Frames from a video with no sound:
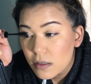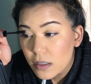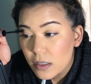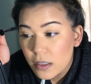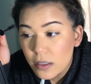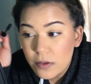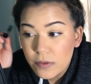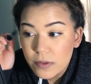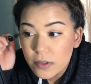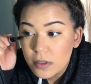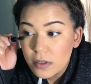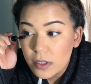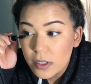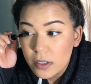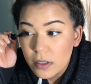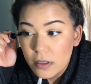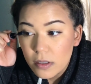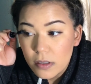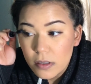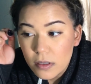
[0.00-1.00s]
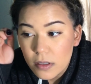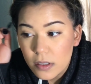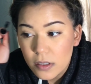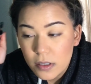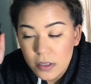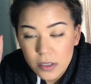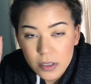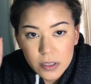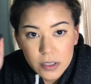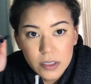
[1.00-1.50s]
I didn't really
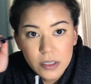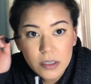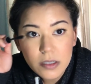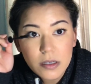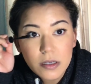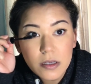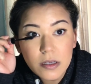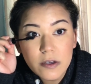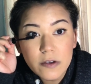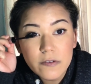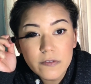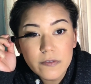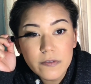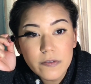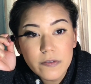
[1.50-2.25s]
get enough.